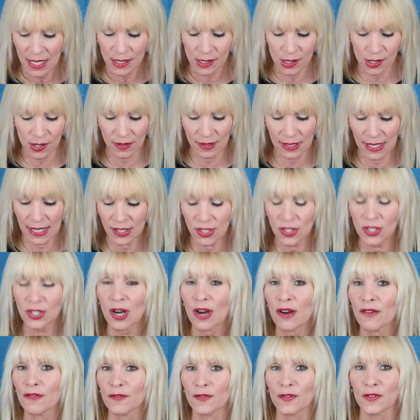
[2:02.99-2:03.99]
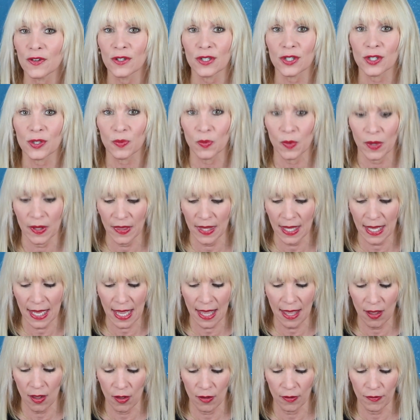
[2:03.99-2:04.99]
So let's start first with the
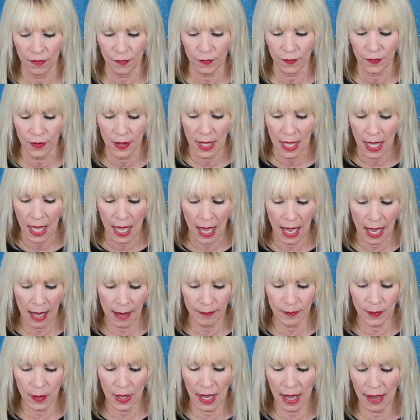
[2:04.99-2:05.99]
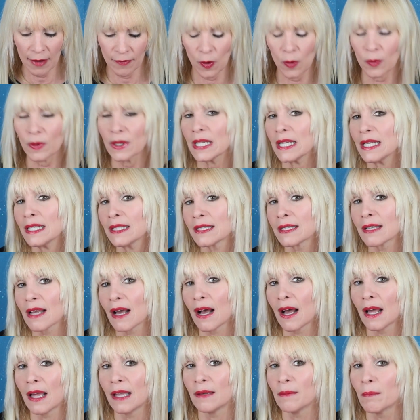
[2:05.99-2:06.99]
E L F. I'm, I've already
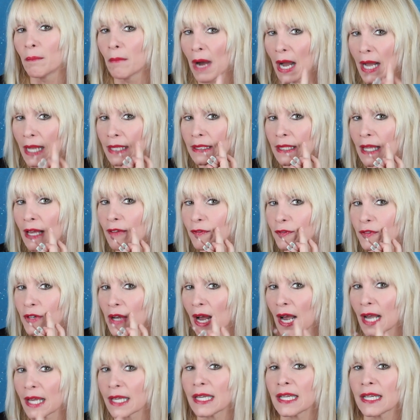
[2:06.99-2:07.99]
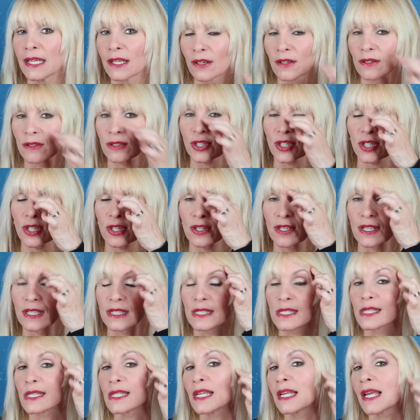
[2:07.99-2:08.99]
done my left eye here, so you
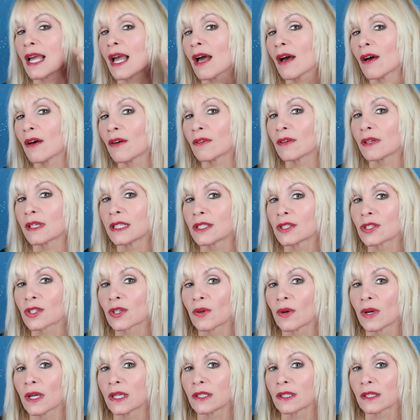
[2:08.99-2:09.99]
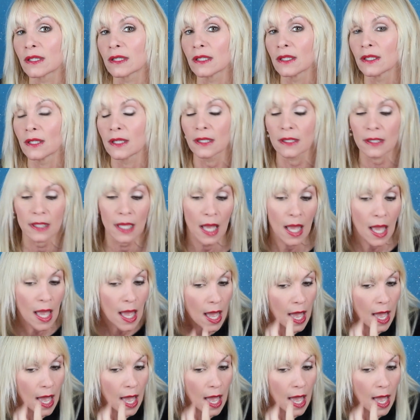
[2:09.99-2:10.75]
can see how it's going to look.